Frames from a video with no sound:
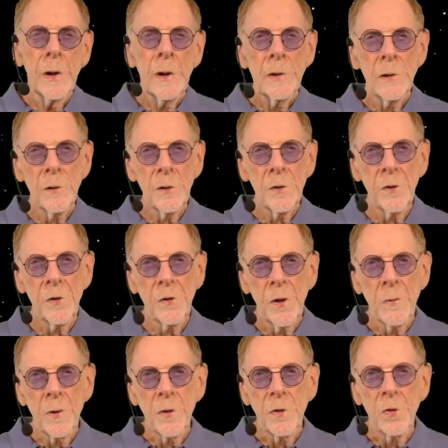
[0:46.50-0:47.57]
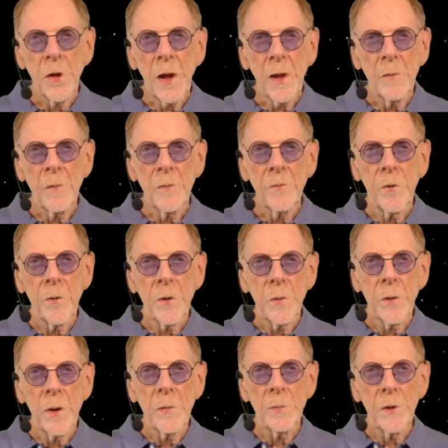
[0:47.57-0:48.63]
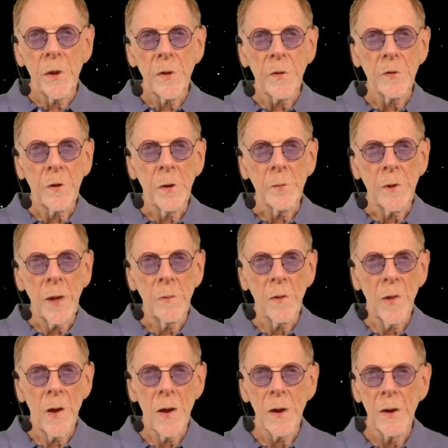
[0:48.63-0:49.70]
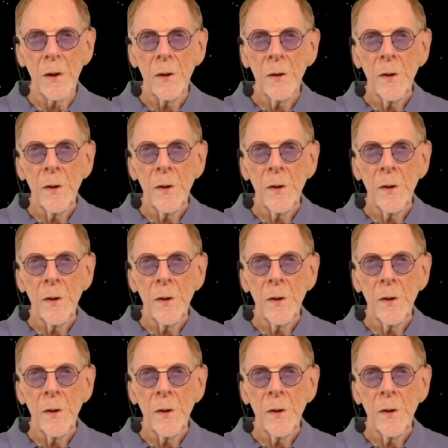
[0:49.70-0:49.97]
Look at this image taken before the Webb telescope came along.